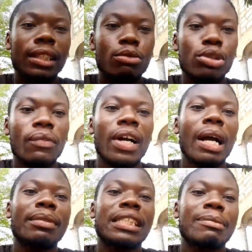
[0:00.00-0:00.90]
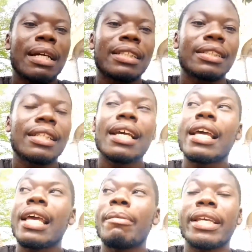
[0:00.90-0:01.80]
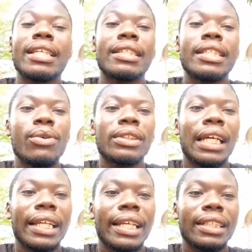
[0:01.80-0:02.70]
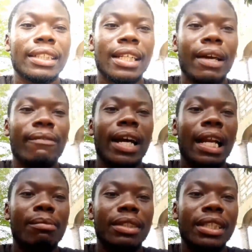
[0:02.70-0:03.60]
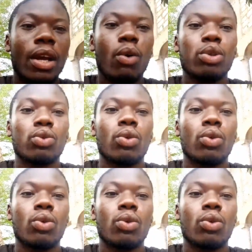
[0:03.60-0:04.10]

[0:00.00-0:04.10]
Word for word: ushafo Captain Smart e make serious allegation ever Galamsey e koso